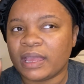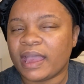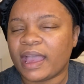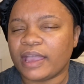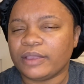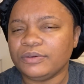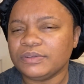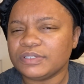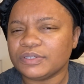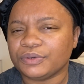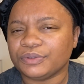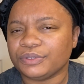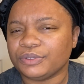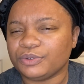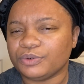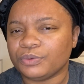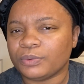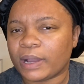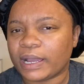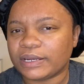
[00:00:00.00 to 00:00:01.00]
I usually only
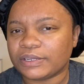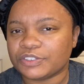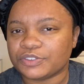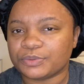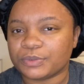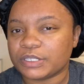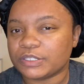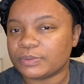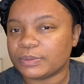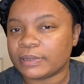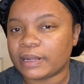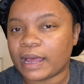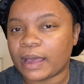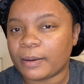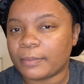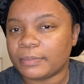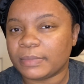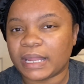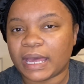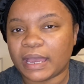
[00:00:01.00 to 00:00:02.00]
do writing sprints when
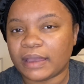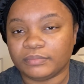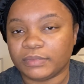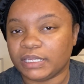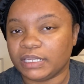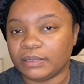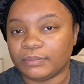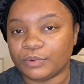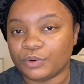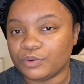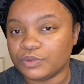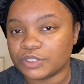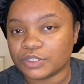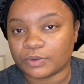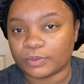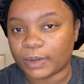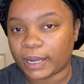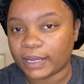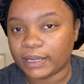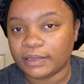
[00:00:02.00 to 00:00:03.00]
I'm not in the mood to
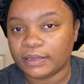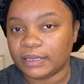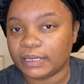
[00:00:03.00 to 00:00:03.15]
write.